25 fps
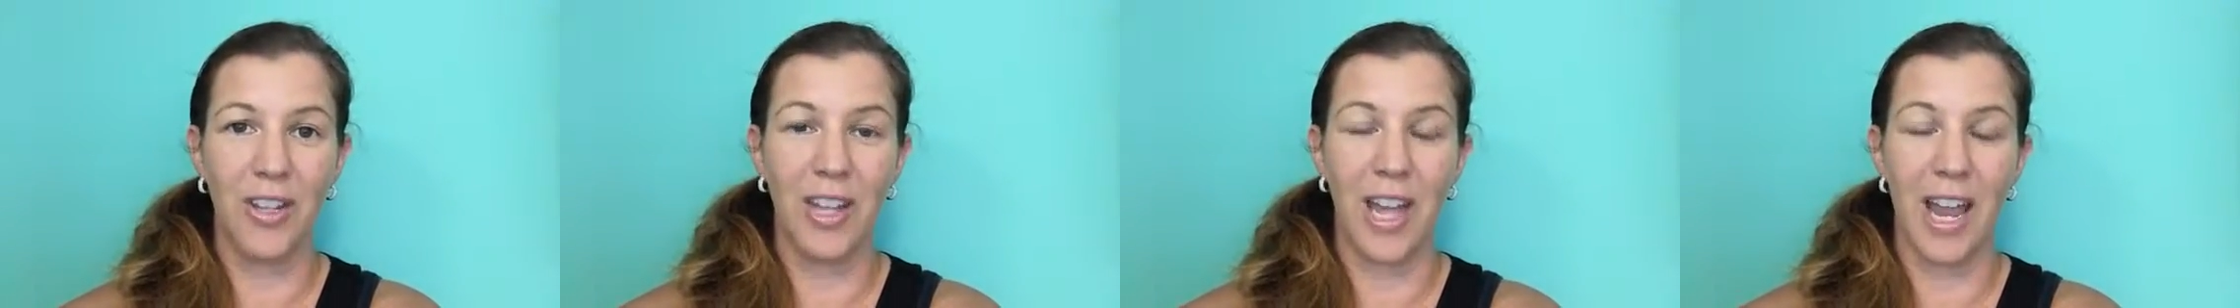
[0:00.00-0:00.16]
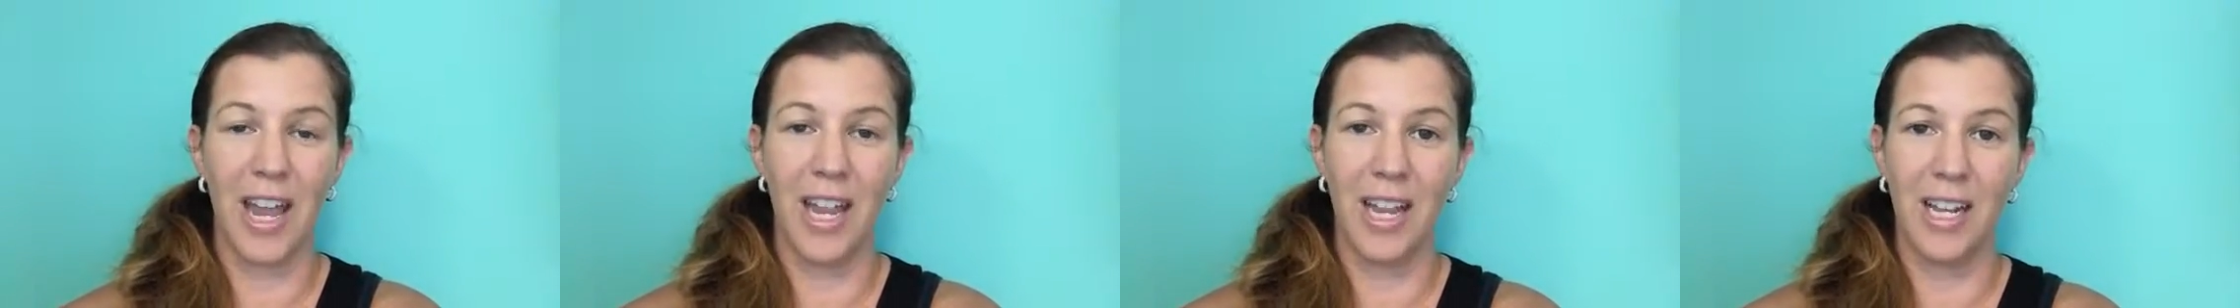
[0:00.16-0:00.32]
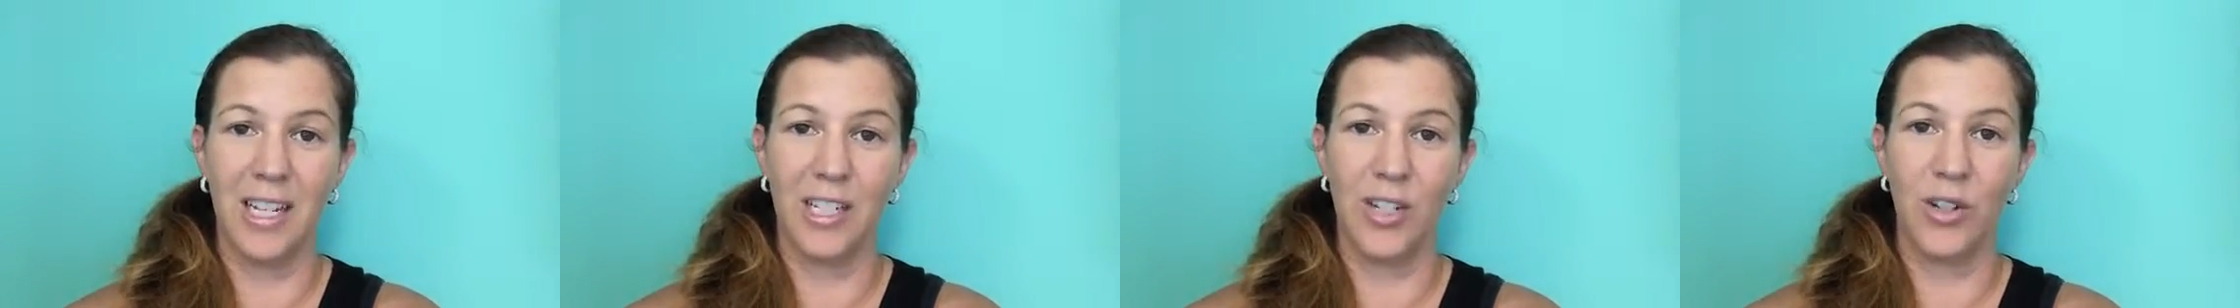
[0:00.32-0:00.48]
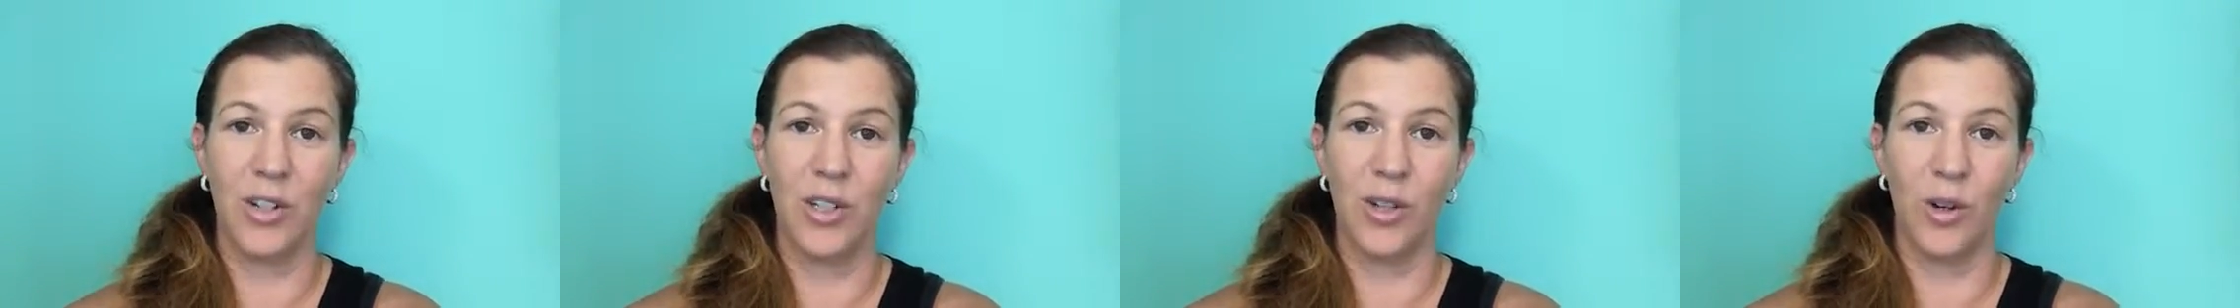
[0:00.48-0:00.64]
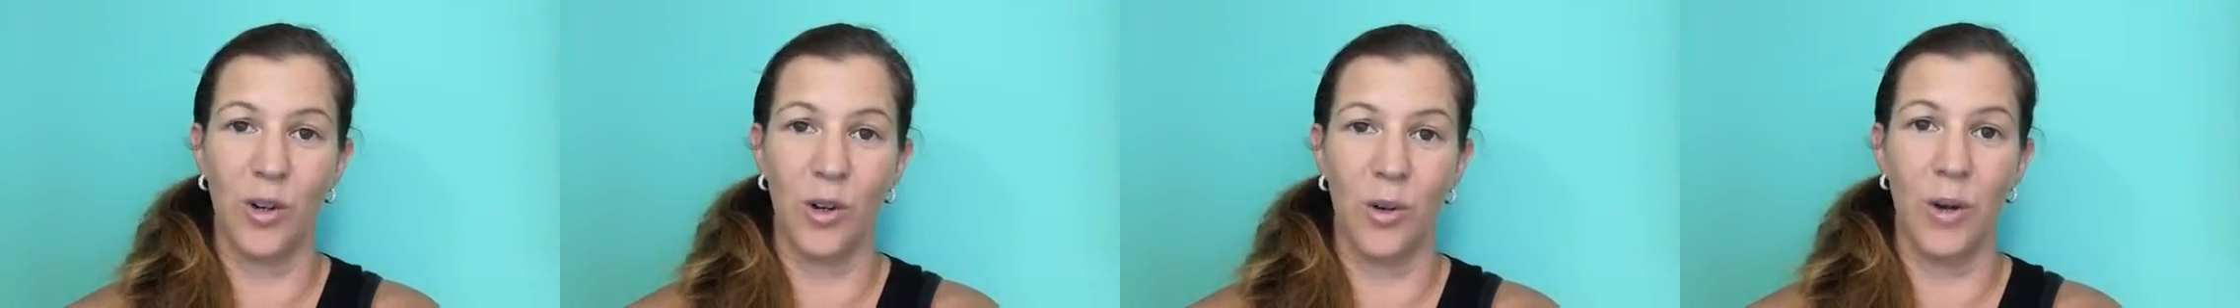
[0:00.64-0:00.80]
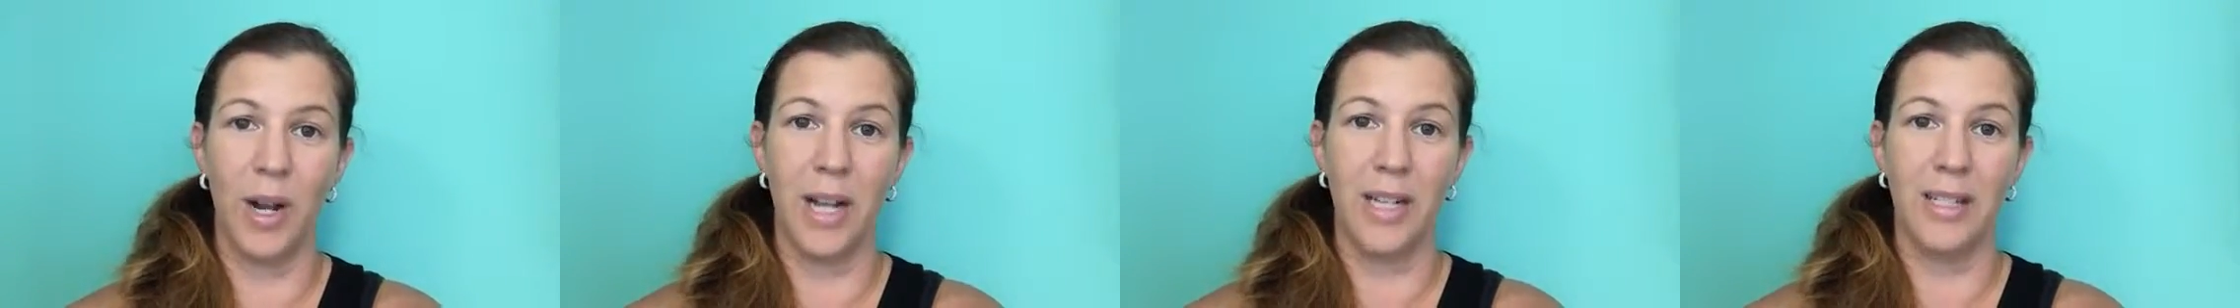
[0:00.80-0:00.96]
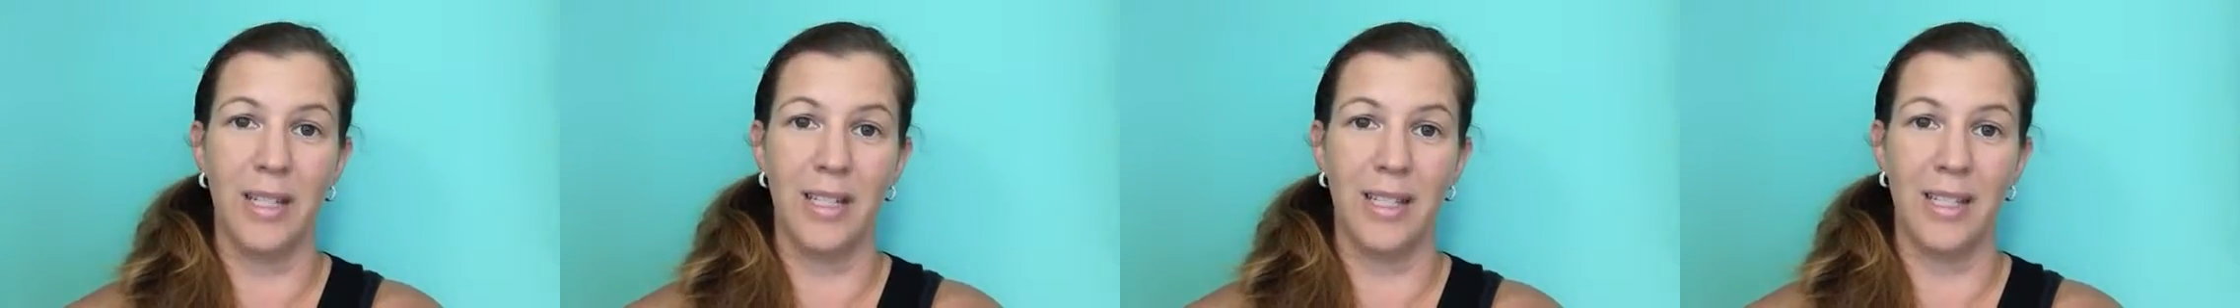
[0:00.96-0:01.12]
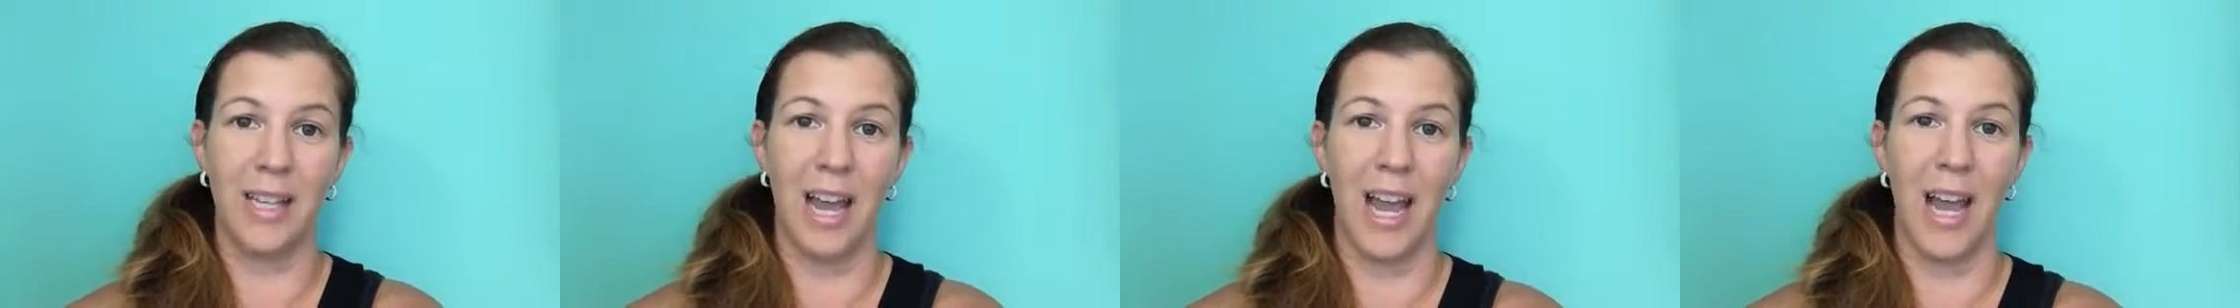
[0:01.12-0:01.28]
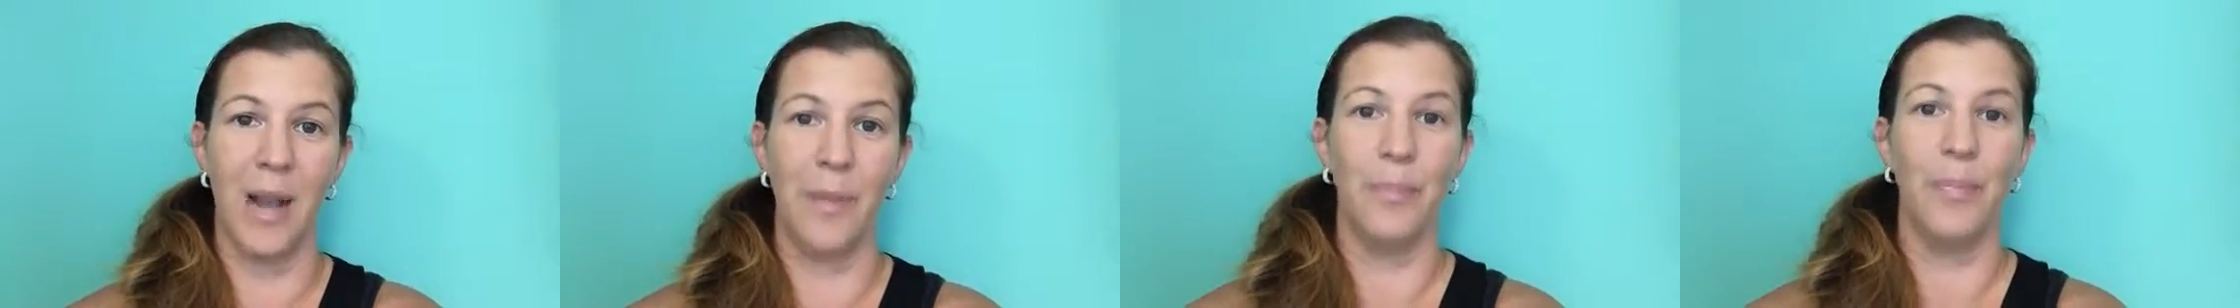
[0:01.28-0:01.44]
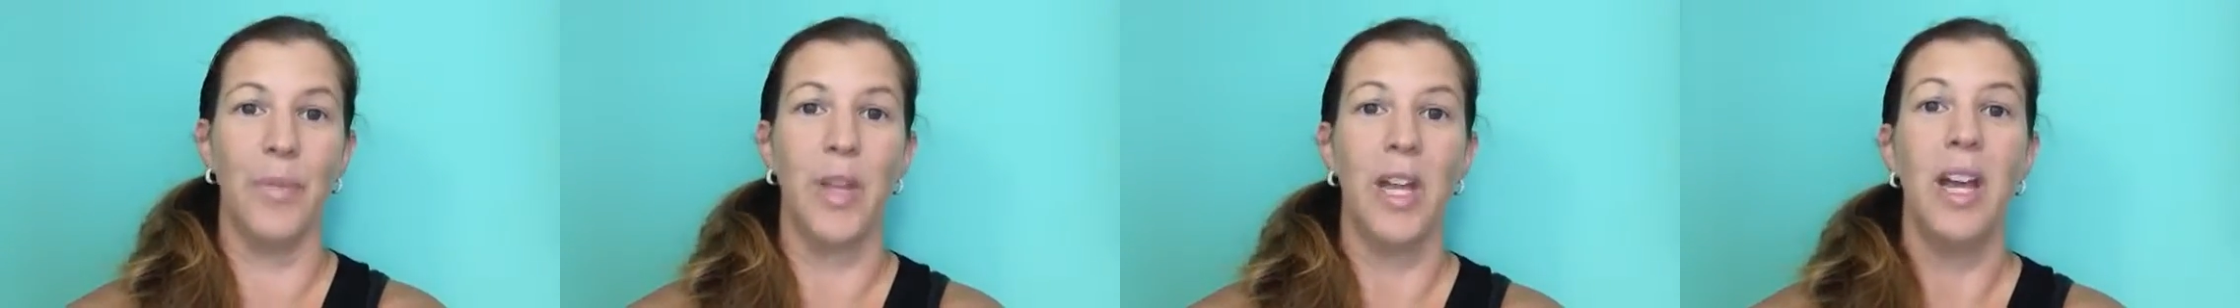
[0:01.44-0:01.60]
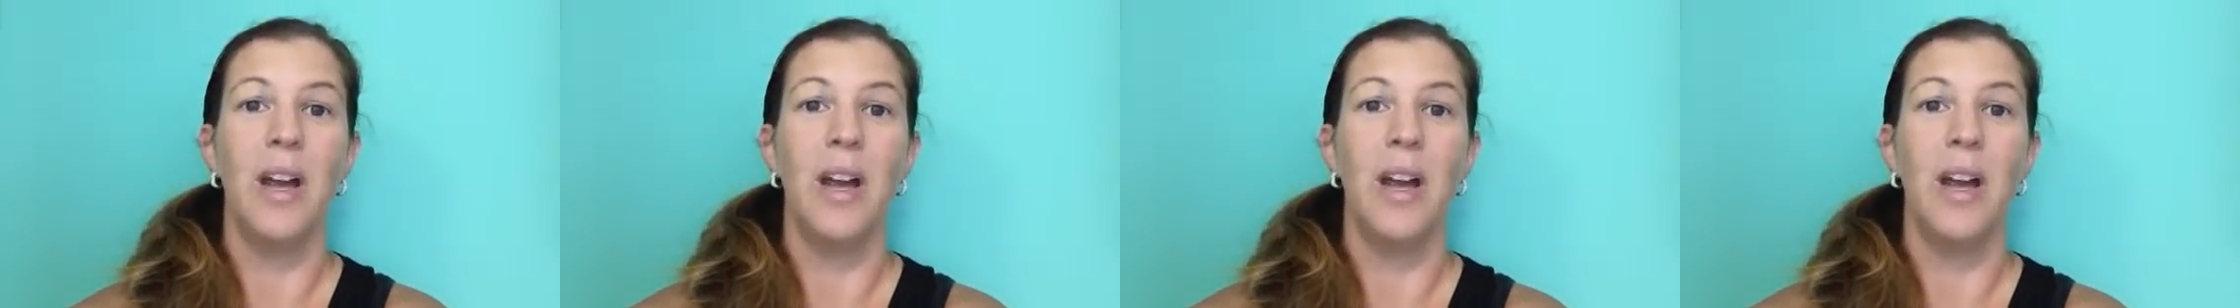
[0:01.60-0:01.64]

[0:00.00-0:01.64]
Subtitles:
the answer is always the same.